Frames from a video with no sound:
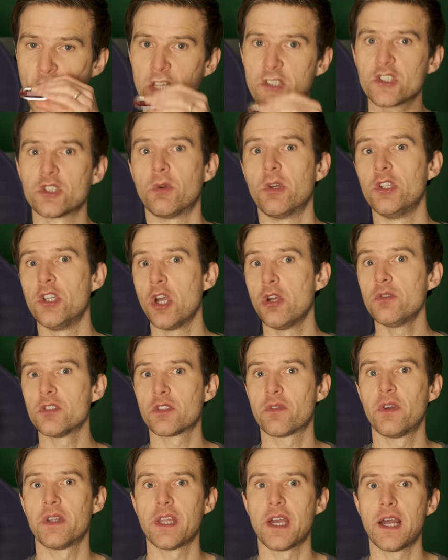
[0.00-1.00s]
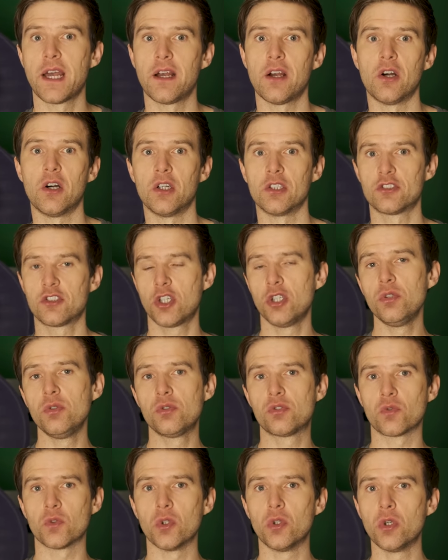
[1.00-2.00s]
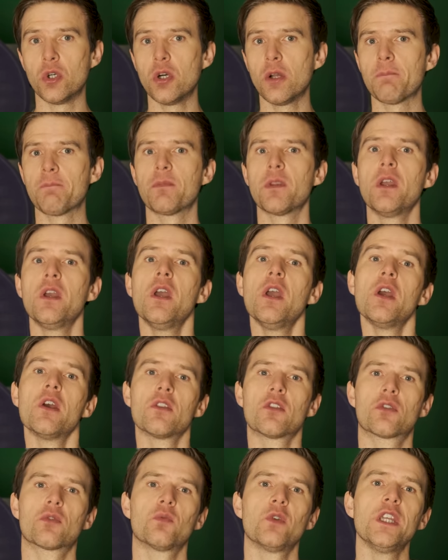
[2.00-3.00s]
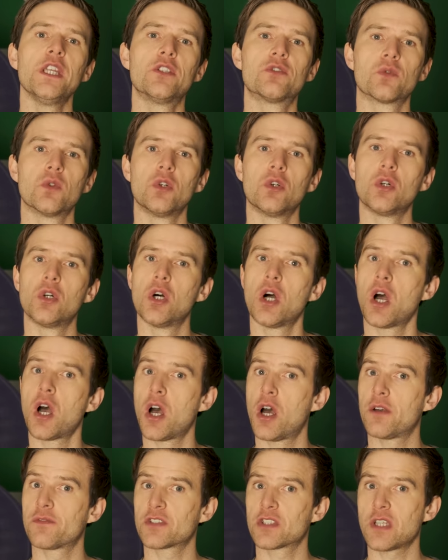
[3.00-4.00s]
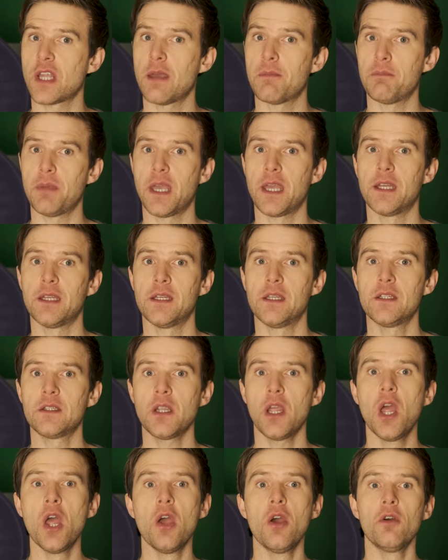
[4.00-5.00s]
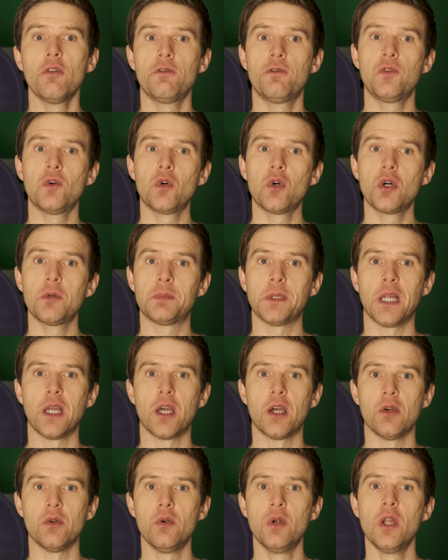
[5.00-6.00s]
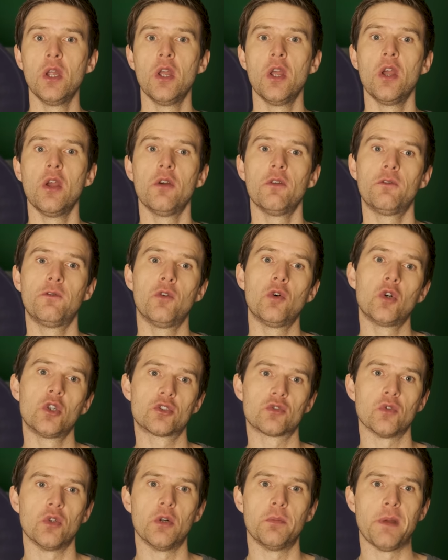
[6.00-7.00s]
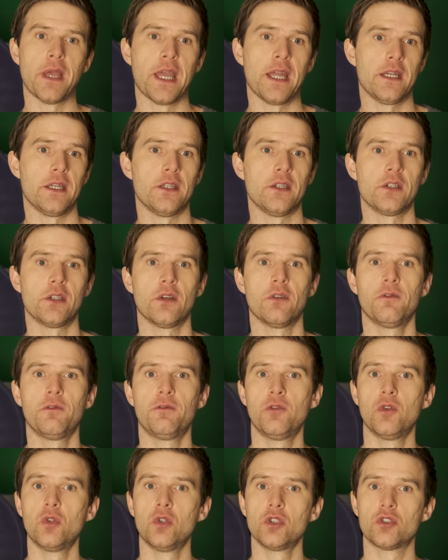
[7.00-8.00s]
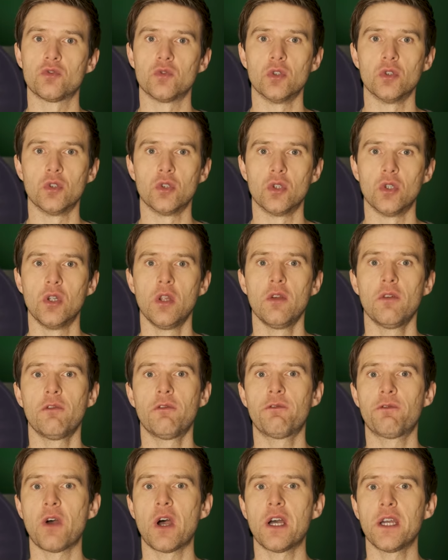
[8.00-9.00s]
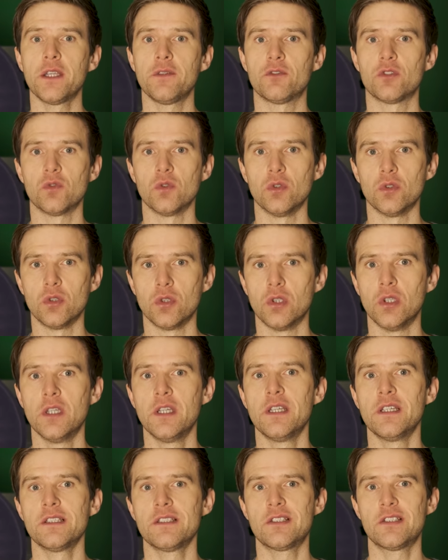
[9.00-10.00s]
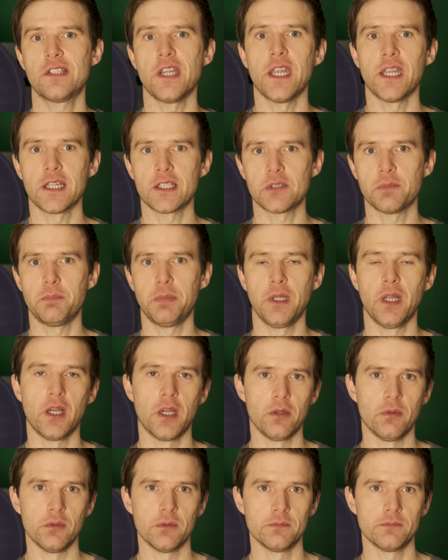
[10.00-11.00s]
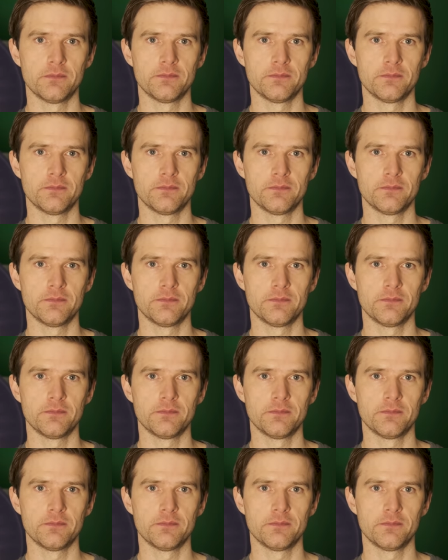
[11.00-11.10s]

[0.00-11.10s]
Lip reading: So our notes for that are 2 draw, 3 draw, half step bend, 4 blow, 4 draw bend, 4 draw, 5 draw, 6 blow.